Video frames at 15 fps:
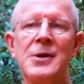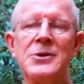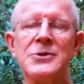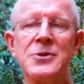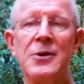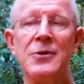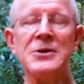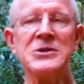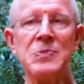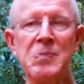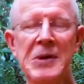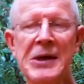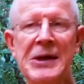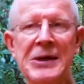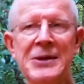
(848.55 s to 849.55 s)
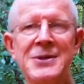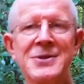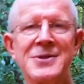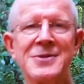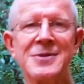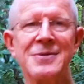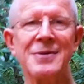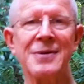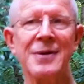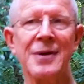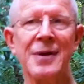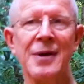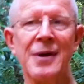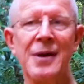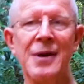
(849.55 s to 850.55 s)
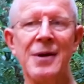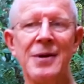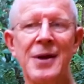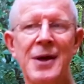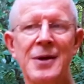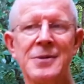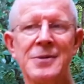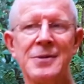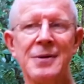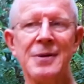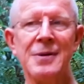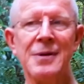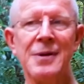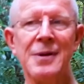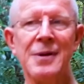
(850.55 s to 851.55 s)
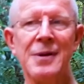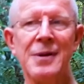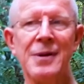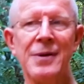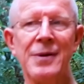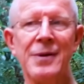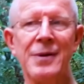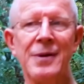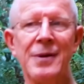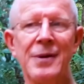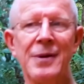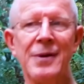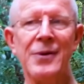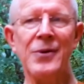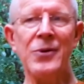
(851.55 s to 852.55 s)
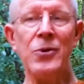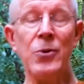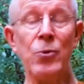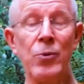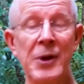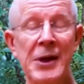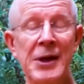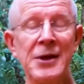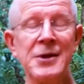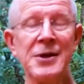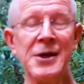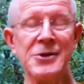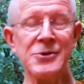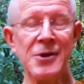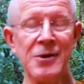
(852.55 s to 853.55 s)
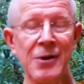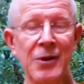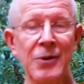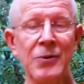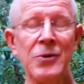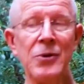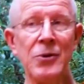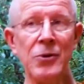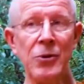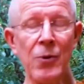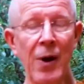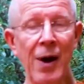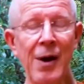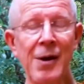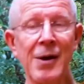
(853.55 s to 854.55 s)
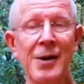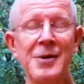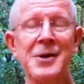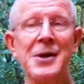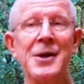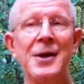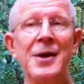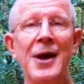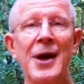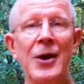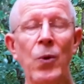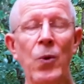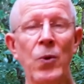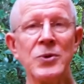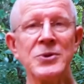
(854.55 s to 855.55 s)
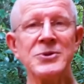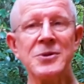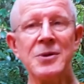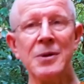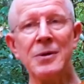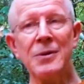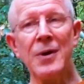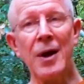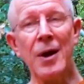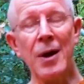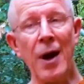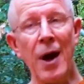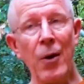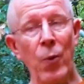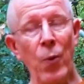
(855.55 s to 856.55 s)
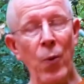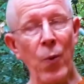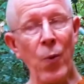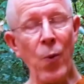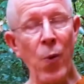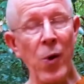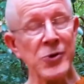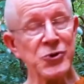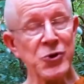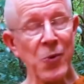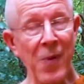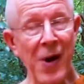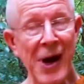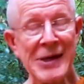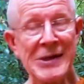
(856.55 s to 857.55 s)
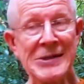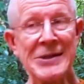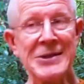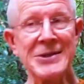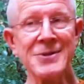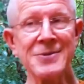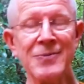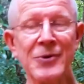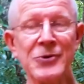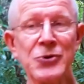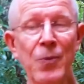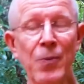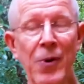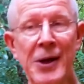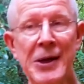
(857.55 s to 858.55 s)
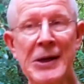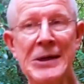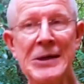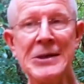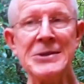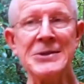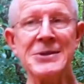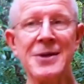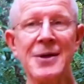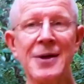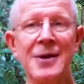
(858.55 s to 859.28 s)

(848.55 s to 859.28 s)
So this means that you really get to know who you are, and also what your mind is, what your body is,